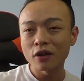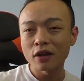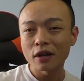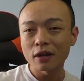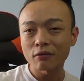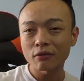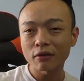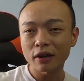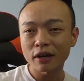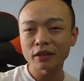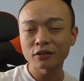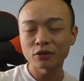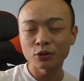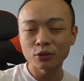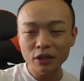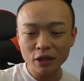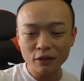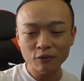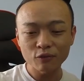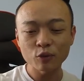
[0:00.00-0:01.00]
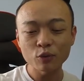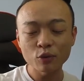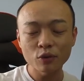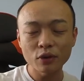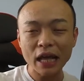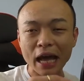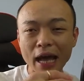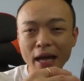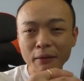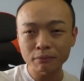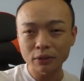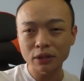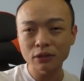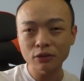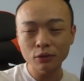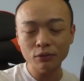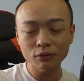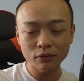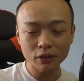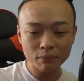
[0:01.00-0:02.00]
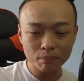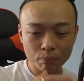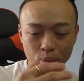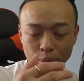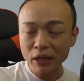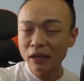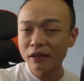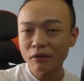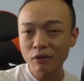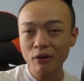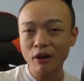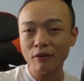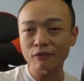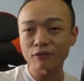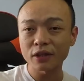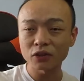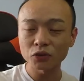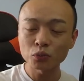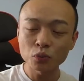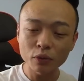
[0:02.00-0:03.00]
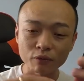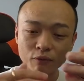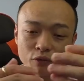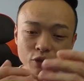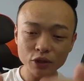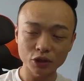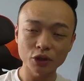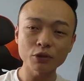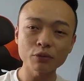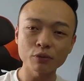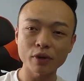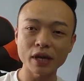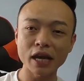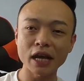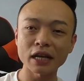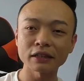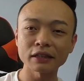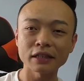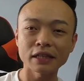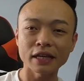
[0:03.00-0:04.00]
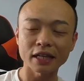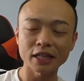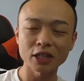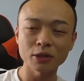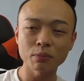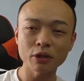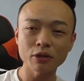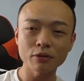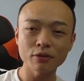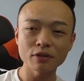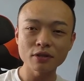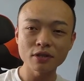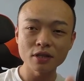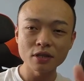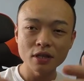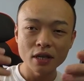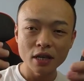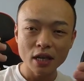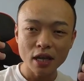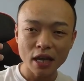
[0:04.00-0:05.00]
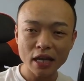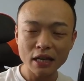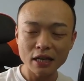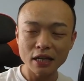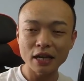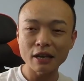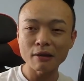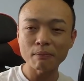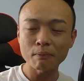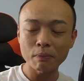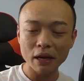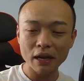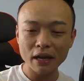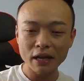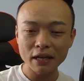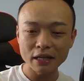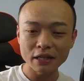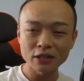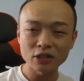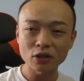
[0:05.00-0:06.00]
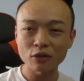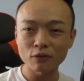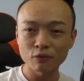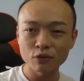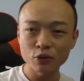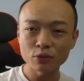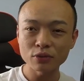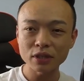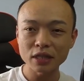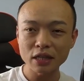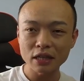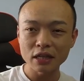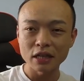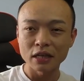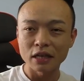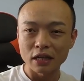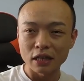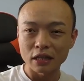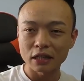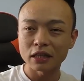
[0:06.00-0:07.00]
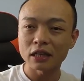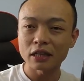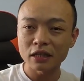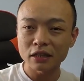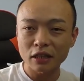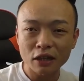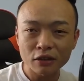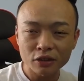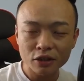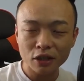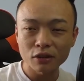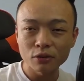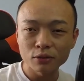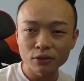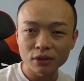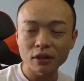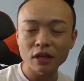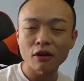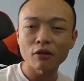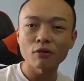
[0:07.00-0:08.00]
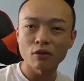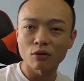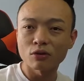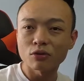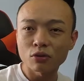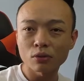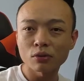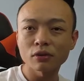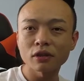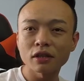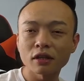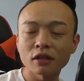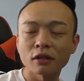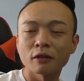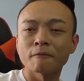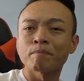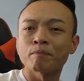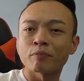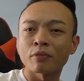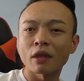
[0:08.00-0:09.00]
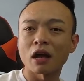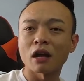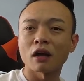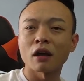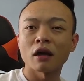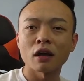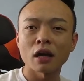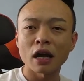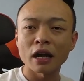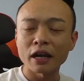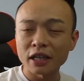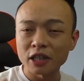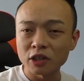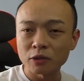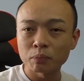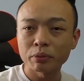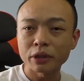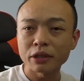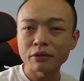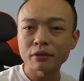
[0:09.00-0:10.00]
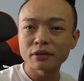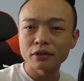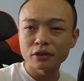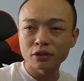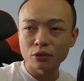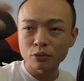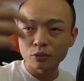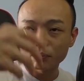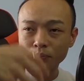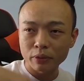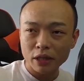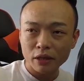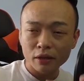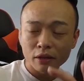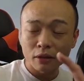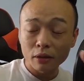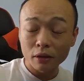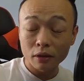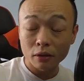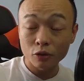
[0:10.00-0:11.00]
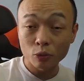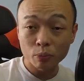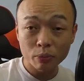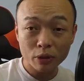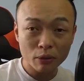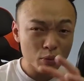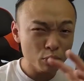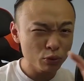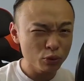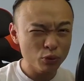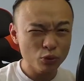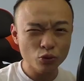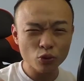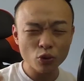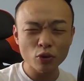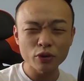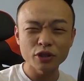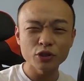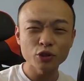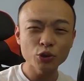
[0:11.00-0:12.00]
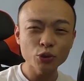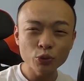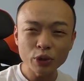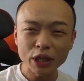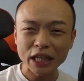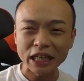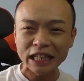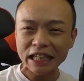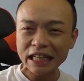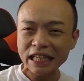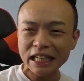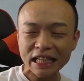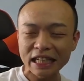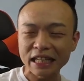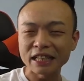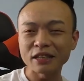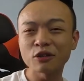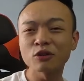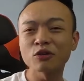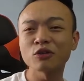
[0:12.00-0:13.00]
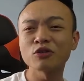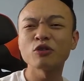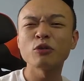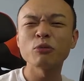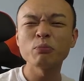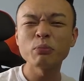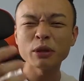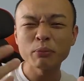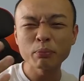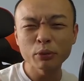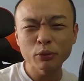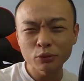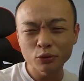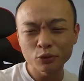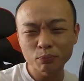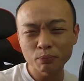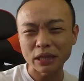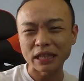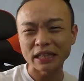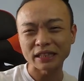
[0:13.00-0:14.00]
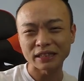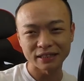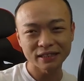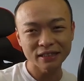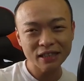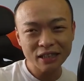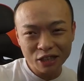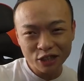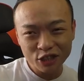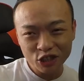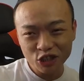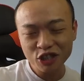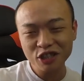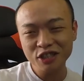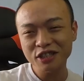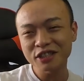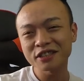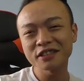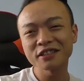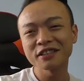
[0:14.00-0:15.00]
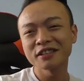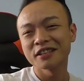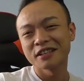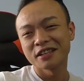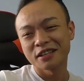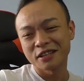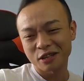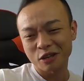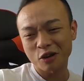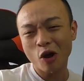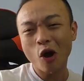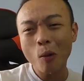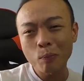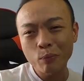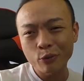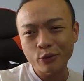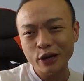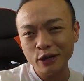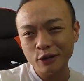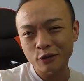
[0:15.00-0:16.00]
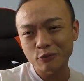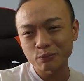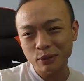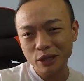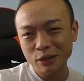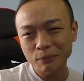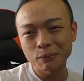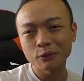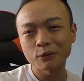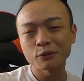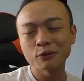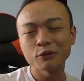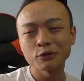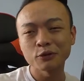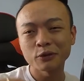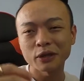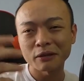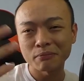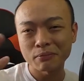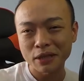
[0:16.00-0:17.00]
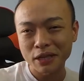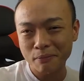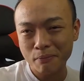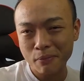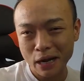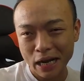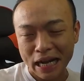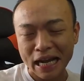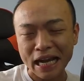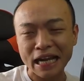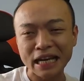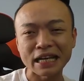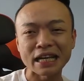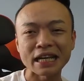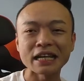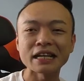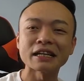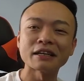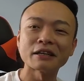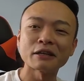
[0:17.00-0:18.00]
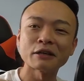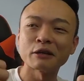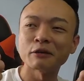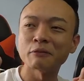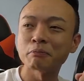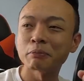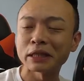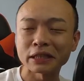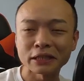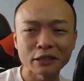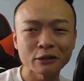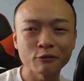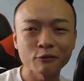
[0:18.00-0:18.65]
right, to give you absolutely brilliant graphics with virtual reality experience and the gameplay is sort of using the nunchaku style controller uh, I experienced you'll be a, you'll be able to draw in 3D you know you'll be able to be a surgeon uh, operate on people you can be a mechanic a person who